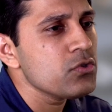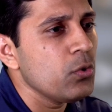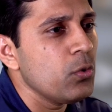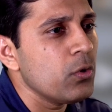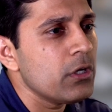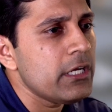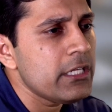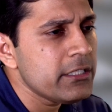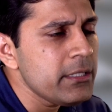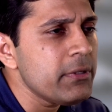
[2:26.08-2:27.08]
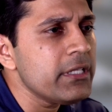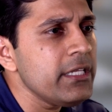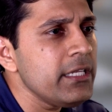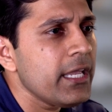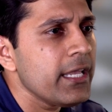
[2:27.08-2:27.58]
So it
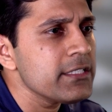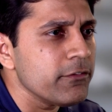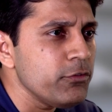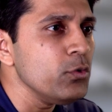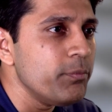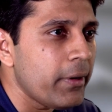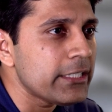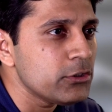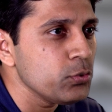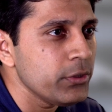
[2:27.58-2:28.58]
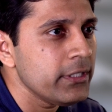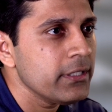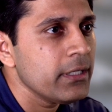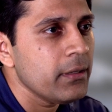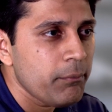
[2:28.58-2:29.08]
typically has a few parts to it.
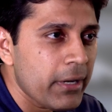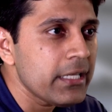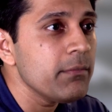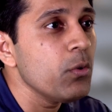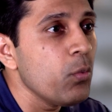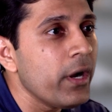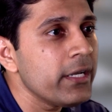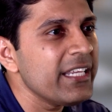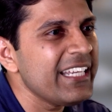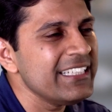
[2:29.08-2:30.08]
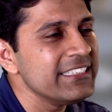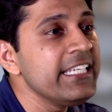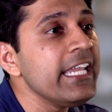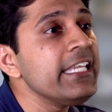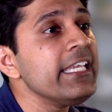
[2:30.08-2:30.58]
Part number one is
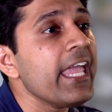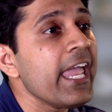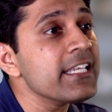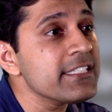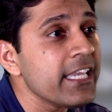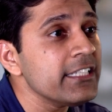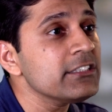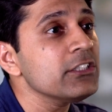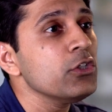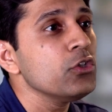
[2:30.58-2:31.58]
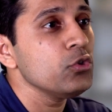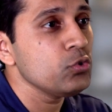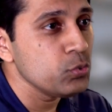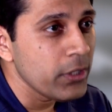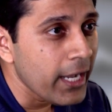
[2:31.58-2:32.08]
gaining access
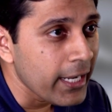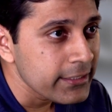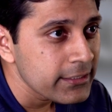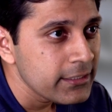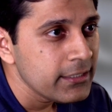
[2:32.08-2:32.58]
to the heart.